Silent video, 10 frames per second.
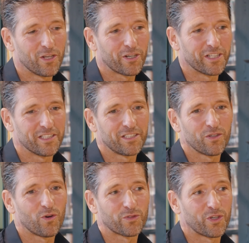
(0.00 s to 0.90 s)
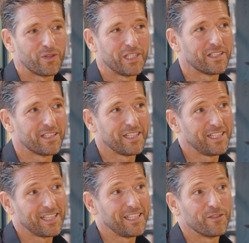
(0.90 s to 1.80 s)
learn it also in the
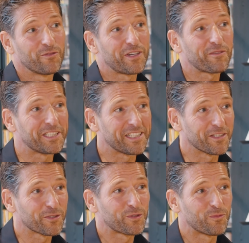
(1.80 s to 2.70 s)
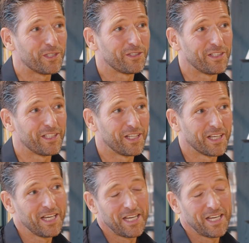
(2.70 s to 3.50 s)
little fairy tales. We see